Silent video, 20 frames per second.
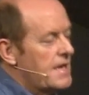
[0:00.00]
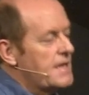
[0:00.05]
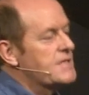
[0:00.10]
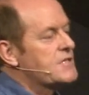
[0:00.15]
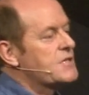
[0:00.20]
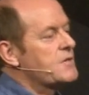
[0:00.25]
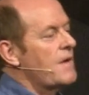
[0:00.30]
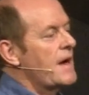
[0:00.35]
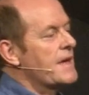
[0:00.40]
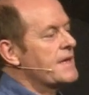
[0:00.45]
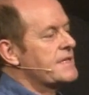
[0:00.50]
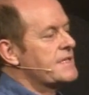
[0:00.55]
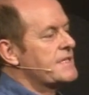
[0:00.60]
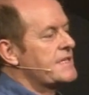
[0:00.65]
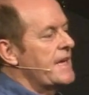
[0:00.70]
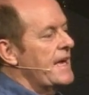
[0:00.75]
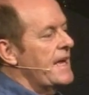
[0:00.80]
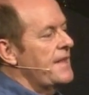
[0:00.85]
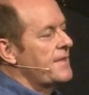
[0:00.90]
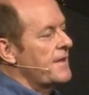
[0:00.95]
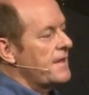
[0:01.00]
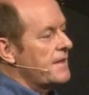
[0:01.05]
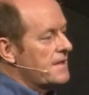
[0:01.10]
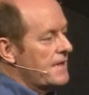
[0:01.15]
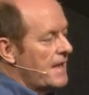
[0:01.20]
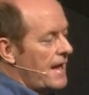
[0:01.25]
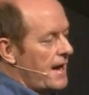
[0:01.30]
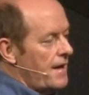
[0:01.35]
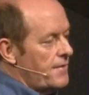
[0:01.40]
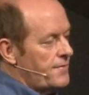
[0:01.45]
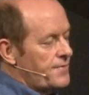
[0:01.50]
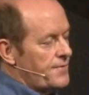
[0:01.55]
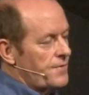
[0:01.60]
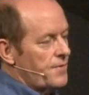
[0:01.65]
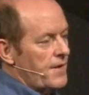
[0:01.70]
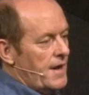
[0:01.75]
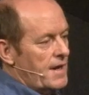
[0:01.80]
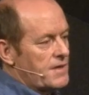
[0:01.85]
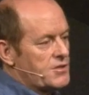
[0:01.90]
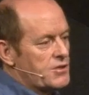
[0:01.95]
is to understand that love
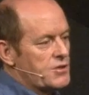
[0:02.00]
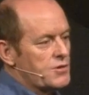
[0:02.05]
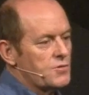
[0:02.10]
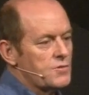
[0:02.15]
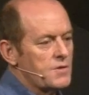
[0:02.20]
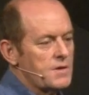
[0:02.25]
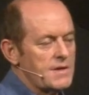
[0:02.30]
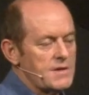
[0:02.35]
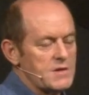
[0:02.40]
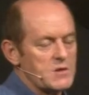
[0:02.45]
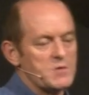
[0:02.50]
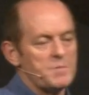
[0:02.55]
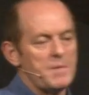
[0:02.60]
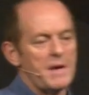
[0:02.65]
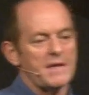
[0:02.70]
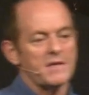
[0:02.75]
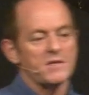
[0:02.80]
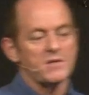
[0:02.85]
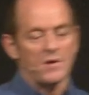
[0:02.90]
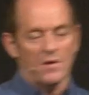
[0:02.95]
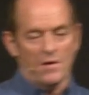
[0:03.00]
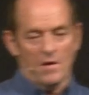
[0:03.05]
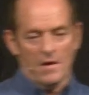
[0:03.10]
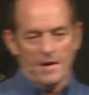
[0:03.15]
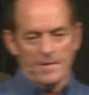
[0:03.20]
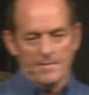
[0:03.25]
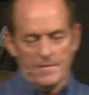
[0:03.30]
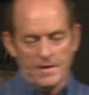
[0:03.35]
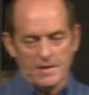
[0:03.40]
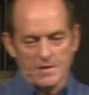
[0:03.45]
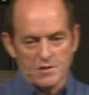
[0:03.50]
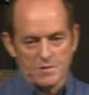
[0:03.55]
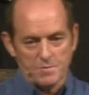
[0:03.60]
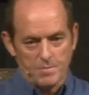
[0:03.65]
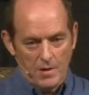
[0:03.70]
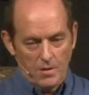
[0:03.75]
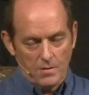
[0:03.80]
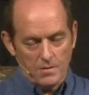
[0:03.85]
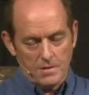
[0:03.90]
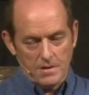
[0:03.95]
for our children is spent time, is
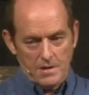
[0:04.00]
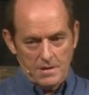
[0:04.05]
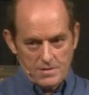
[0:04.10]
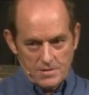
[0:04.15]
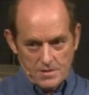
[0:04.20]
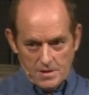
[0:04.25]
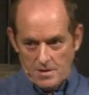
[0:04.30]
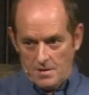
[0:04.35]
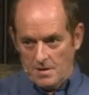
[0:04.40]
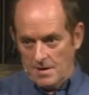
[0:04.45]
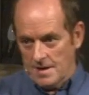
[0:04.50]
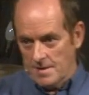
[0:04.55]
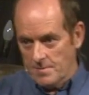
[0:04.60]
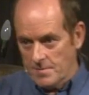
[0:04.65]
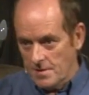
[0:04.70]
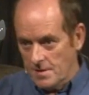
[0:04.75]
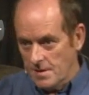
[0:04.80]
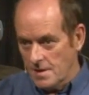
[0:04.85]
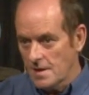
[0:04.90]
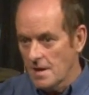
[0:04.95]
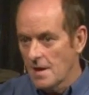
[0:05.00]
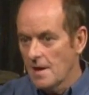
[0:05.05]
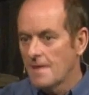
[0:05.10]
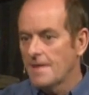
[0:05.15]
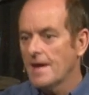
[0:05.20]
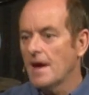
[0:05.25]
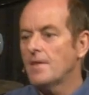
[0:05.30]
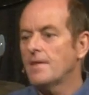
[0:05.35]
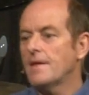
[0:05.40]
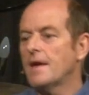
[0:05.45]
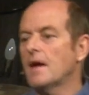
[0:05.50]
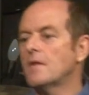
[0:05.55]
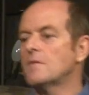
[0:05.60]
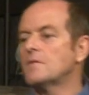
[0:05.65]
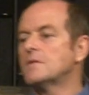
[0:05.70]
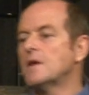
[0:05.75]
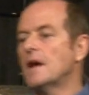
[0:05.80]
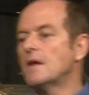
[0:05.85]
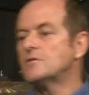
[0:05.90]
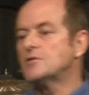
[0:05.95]
spelt T-I-M-E, that
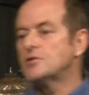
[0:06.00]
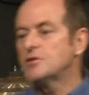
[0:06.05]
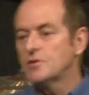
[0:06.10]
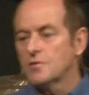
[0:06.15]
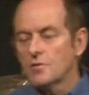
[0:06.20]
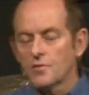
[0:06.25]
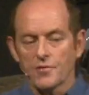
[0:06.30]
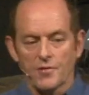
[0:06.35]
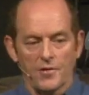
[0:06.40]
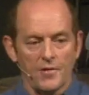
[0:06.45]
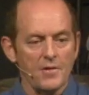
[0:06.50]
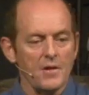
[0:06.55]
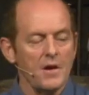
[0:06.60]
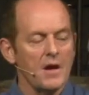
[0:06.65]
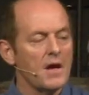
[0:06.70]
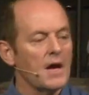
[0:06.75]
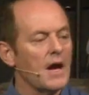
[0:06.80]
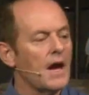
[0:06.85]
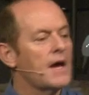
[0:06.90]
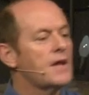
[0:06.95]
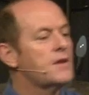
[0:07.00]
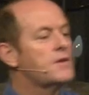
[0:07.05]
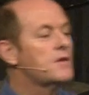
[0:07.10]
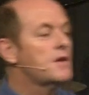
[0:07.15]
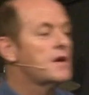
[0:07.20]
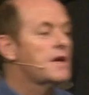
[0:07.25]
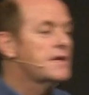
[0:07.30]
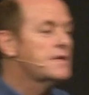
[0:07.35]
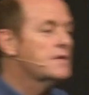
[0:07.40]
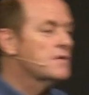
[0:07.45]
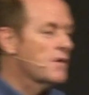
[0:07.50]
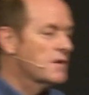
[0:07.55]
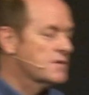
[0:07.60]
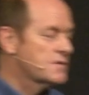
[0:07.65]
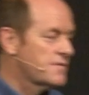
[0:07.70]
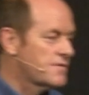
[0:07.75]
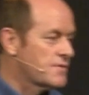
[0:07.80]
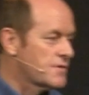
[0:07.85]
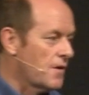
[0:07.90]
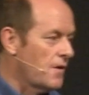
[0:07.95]
our children need
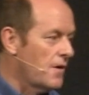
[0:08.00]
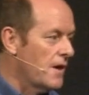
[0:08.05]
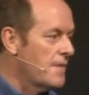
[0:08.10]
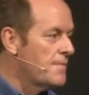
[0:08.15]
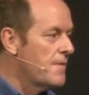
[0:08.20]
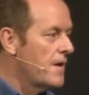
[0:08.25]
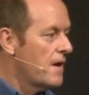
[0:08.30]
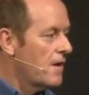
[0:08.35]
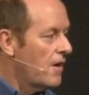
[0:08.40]
lots of time.